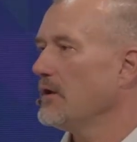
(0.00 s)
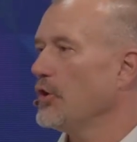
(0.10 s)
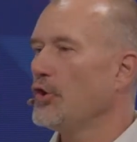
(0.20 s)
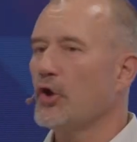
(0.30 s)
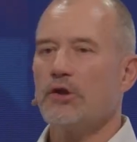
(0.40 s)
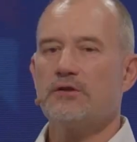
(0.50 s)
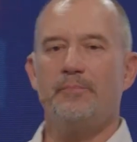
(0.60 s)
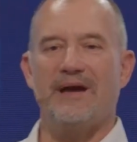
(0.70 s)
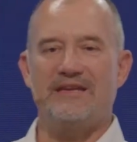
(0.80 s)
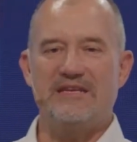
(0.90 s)
not
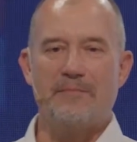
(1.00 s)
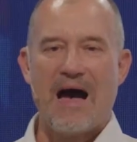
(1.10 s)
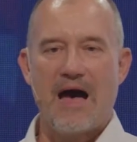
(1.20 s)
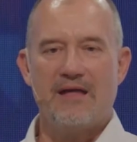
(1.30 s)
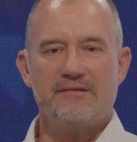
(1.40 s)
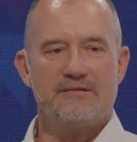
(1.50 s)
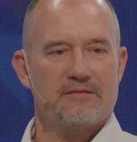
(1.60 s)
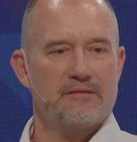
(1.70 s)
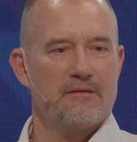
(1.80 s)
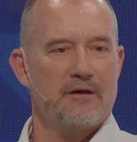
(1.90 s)
by demand,
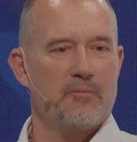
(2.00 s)
how